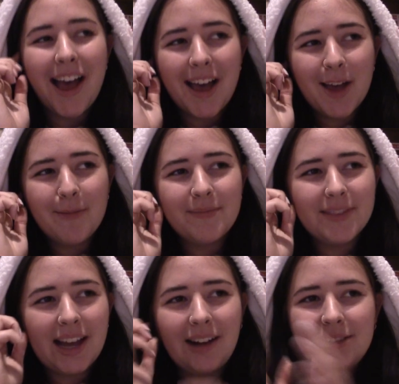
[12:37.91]

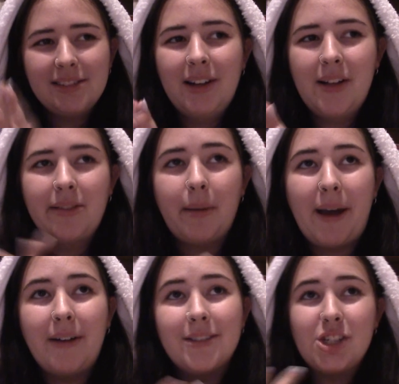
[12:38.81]
Now
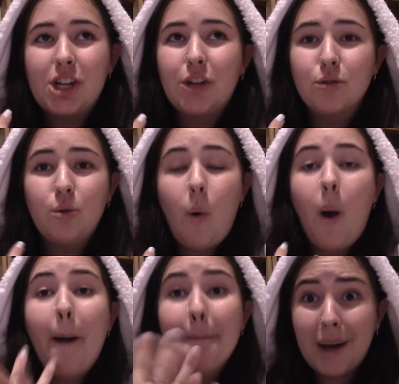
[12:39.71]
about the
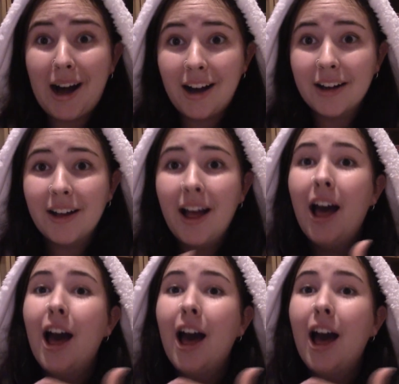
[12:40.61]
general park.